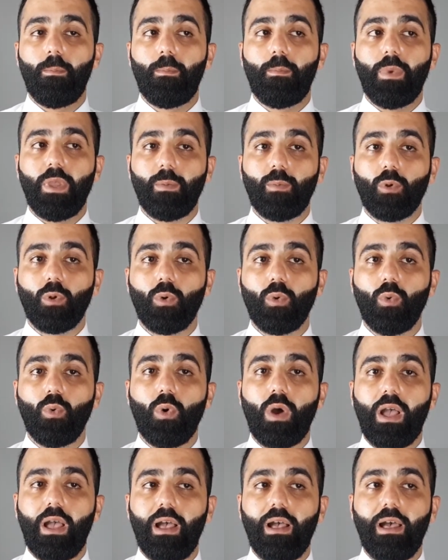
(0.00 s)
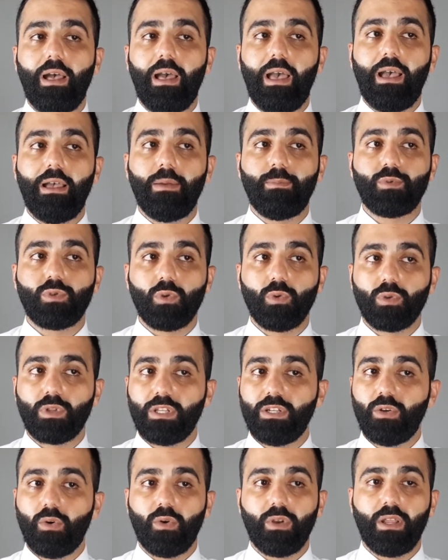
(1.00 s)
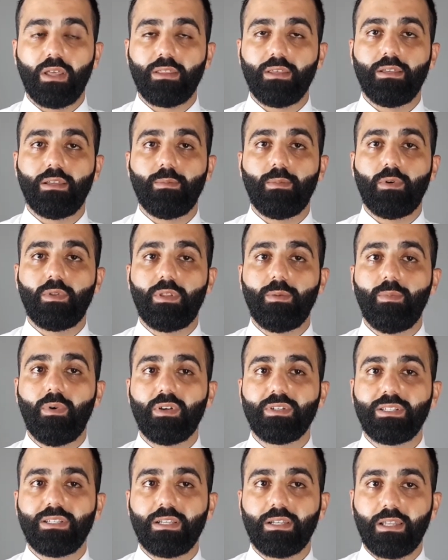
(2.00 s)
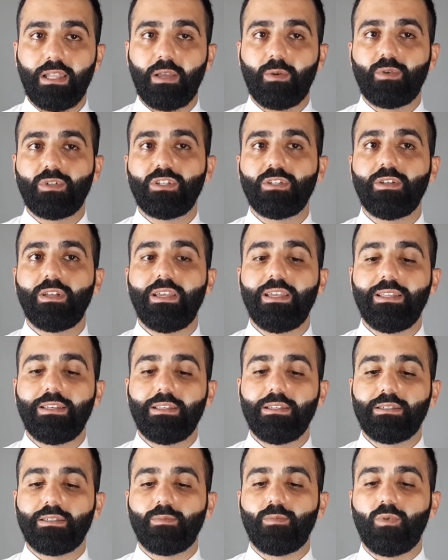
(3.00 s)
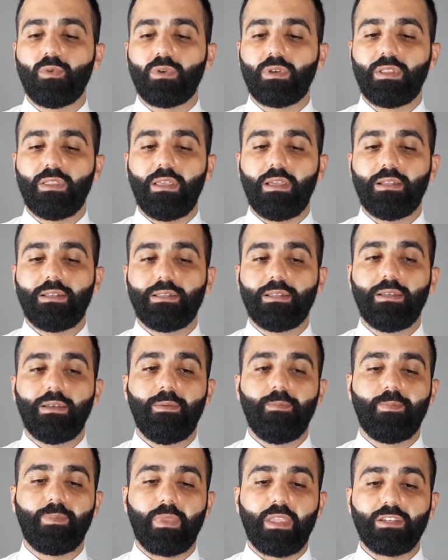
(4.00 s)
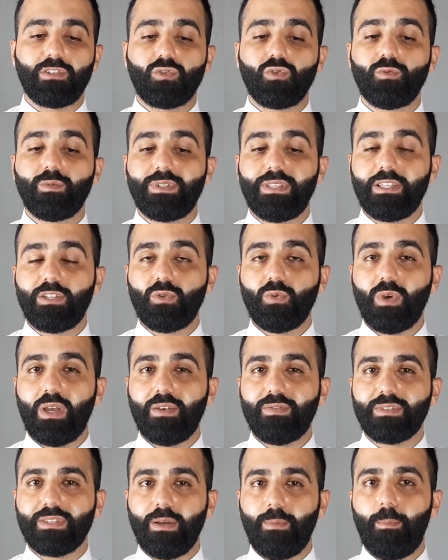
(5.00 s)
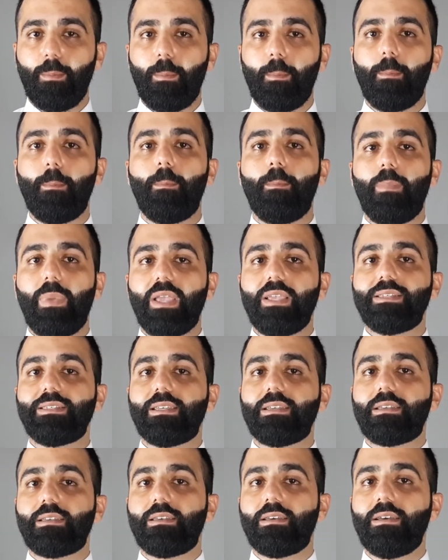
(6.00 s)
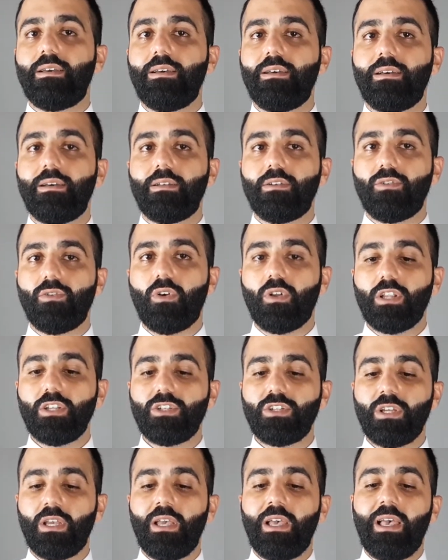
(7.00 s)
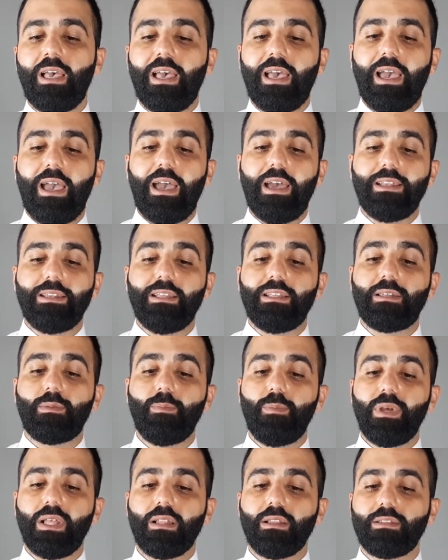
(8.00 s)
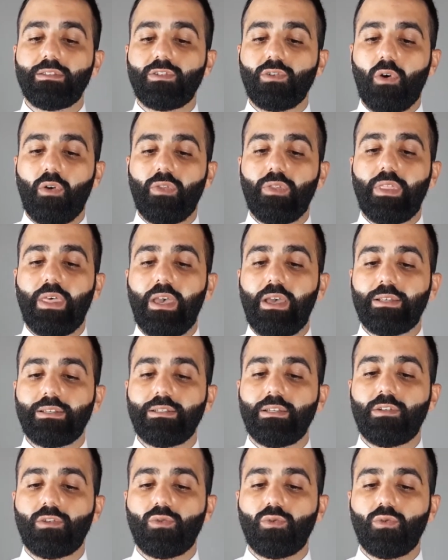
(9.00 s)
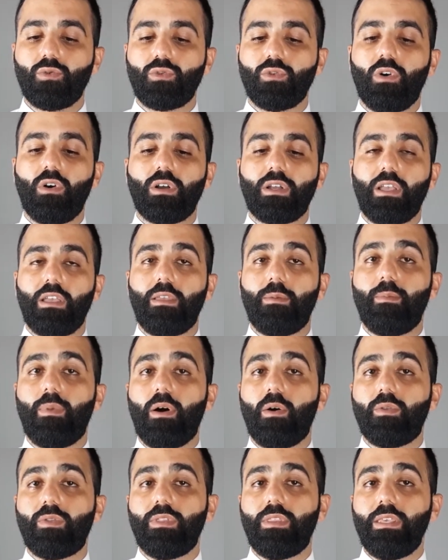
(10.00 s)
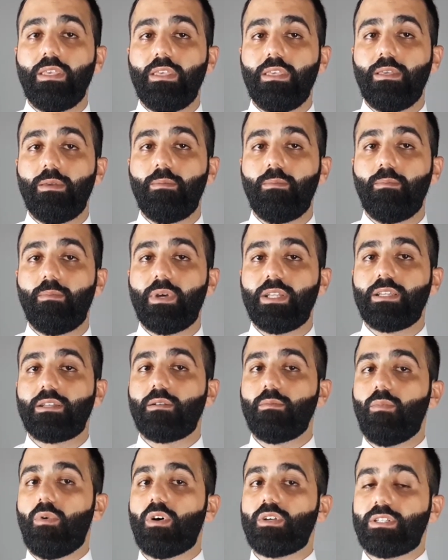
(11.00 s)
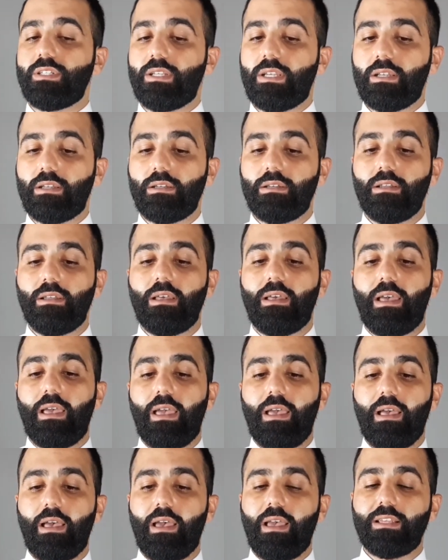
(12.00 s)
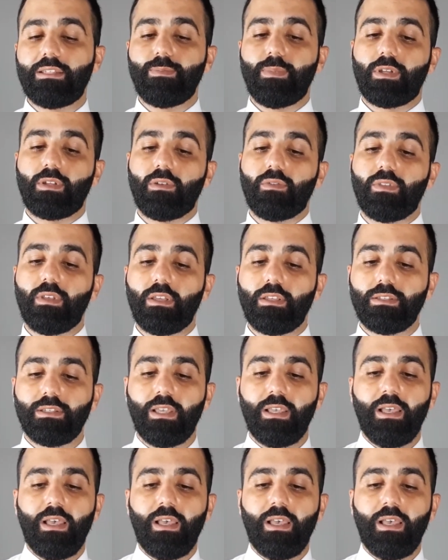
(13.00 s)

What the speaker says: people who absolutely know nothing about the Bosnian language. It is a book that assumes that you have some basic knowledge, and it builds on that to talk about the medical Bosnian aspect of things.